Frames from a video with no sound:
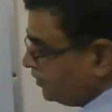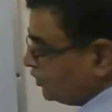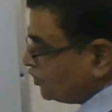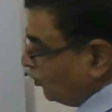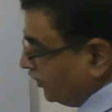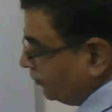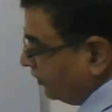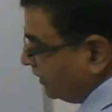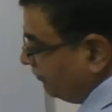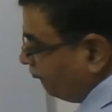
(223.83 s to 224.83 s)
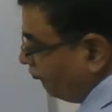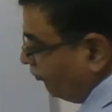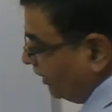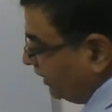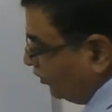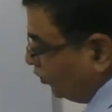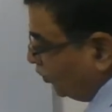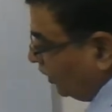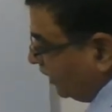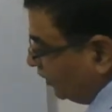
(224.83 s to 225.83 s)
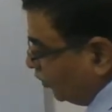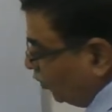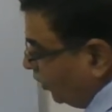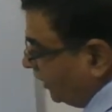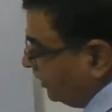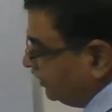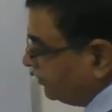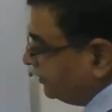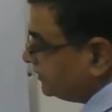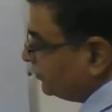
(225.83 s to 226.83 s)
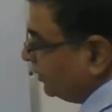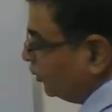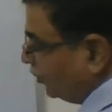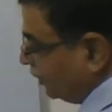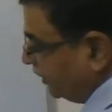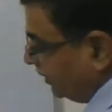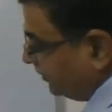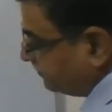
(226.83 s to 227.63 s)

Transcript: So what it will come? 1, 1, 1. This will go here.